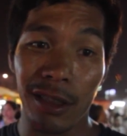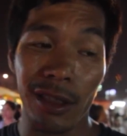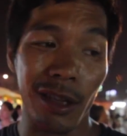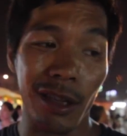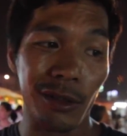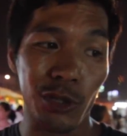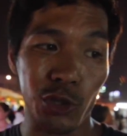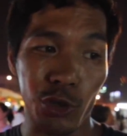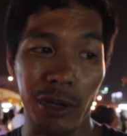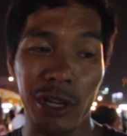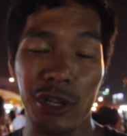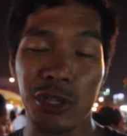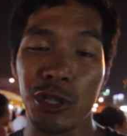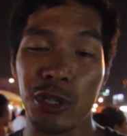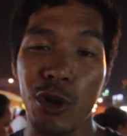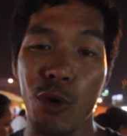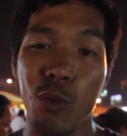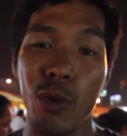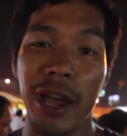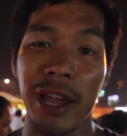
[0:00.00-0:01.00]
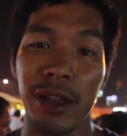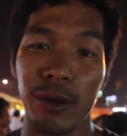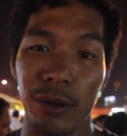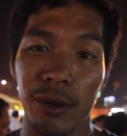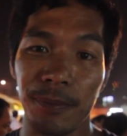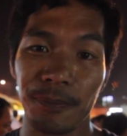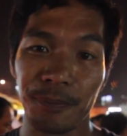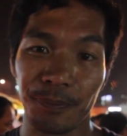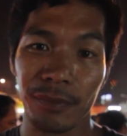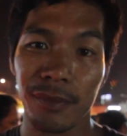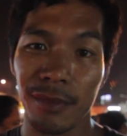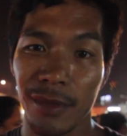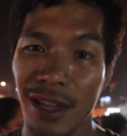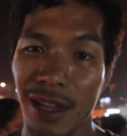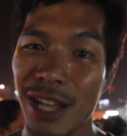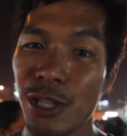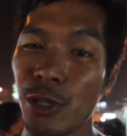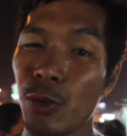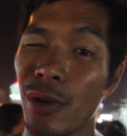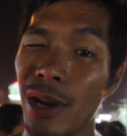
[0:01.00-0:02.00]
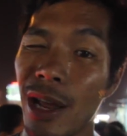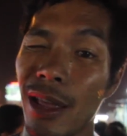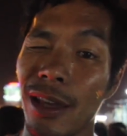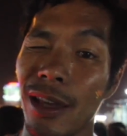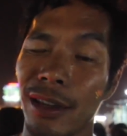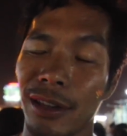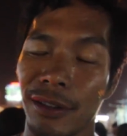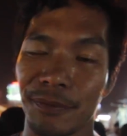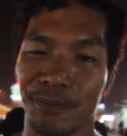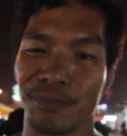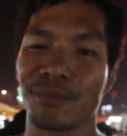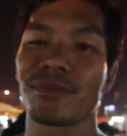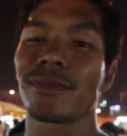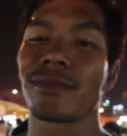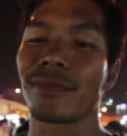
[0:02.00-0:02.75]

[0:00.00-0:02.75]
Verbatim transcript: The traditional white. That's the one I like.